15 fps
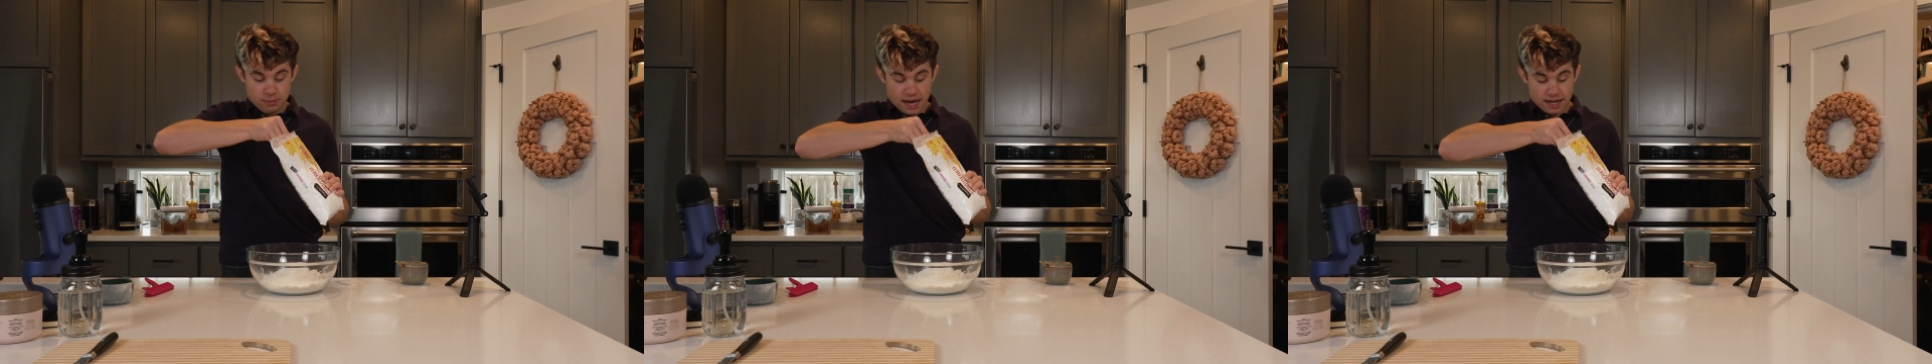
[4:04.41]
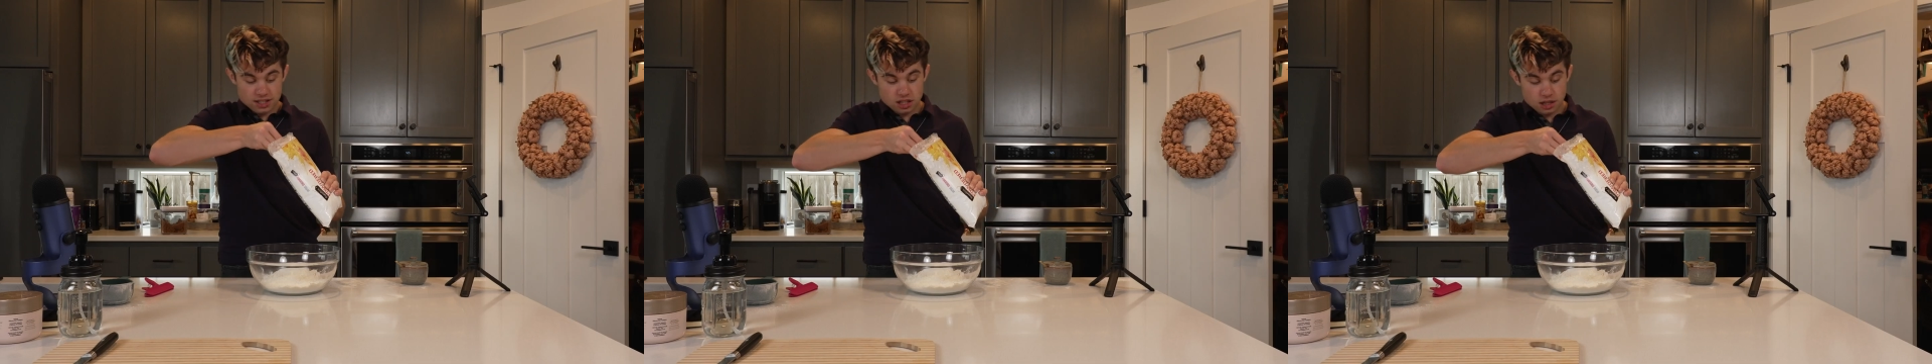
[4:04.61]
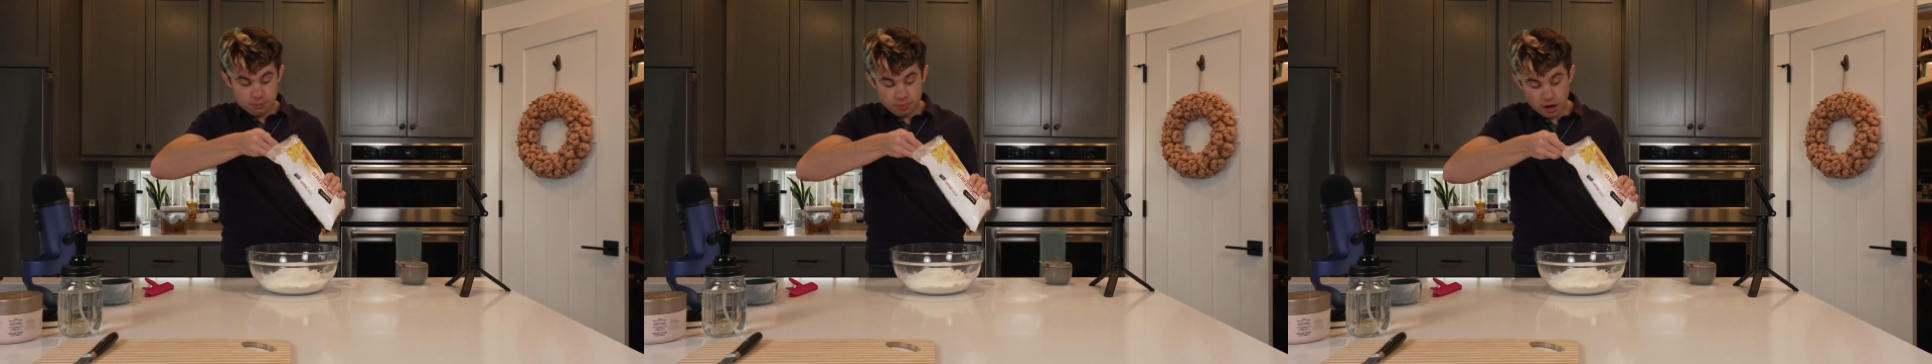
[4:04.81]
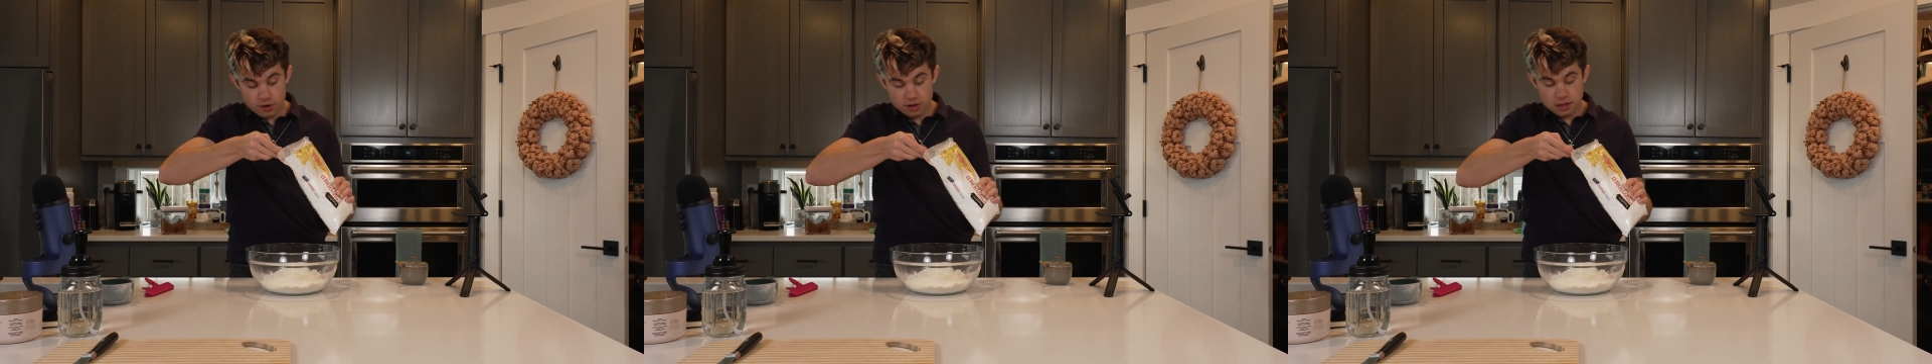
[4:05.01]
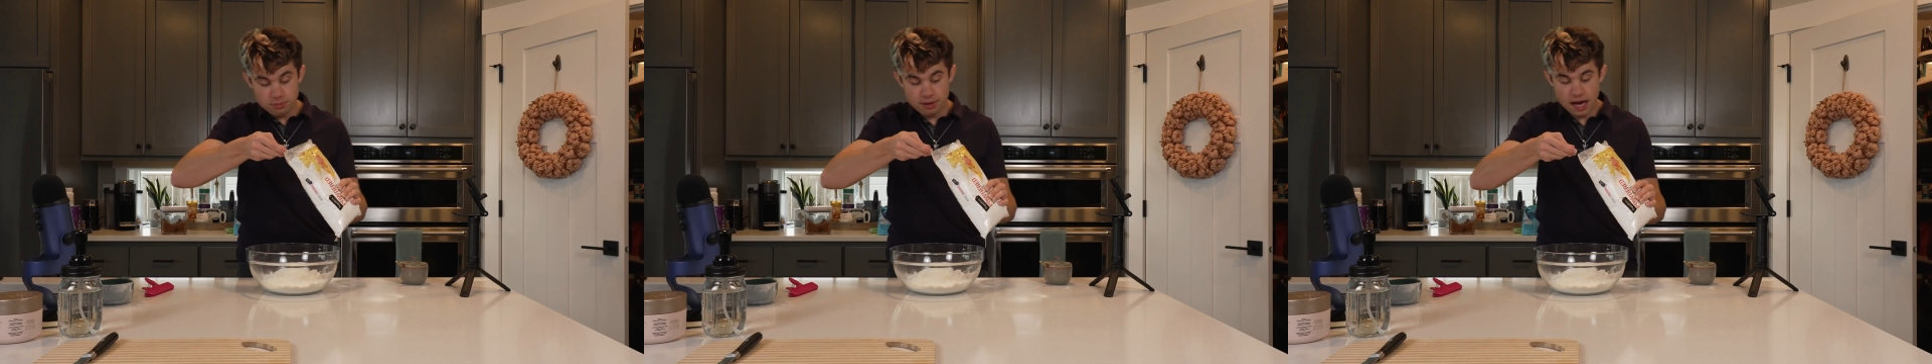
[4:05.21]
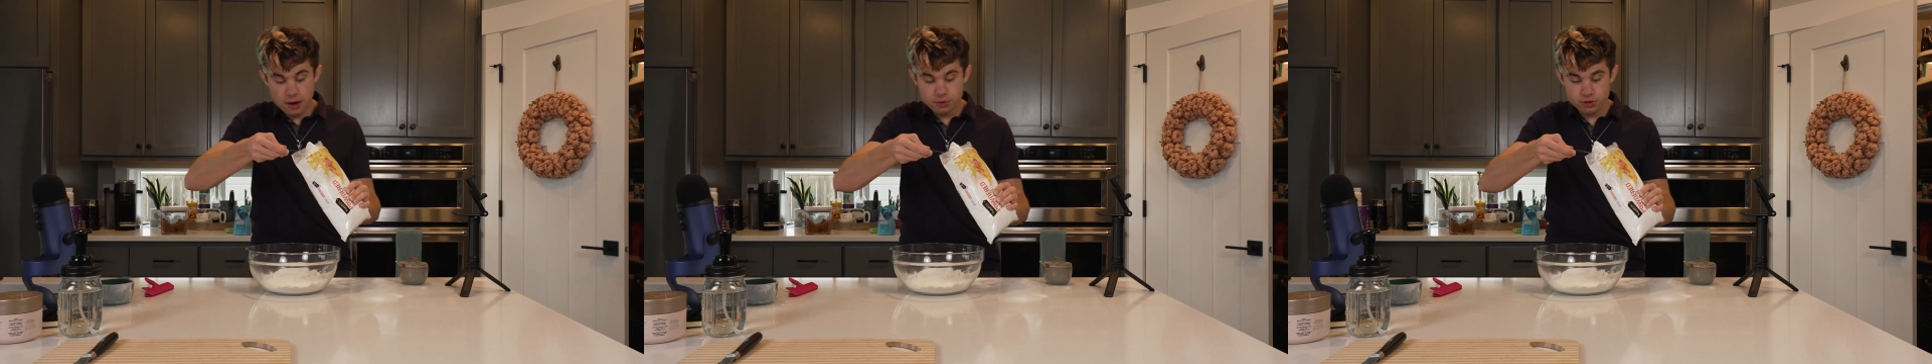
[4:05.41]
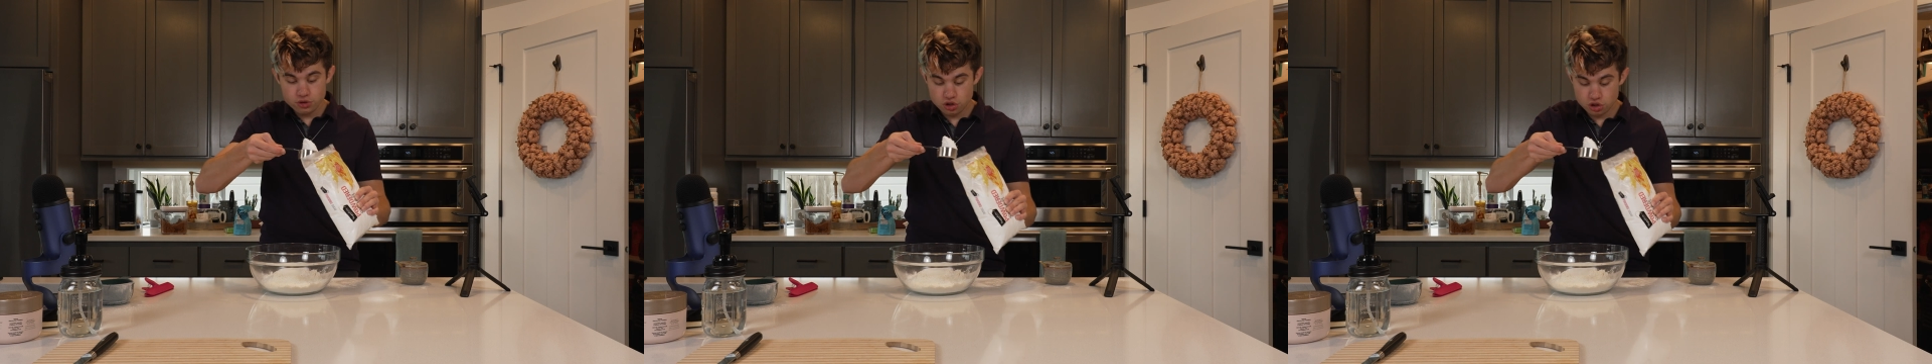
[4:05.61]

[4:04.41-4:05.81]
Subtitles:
back to the party. Powdered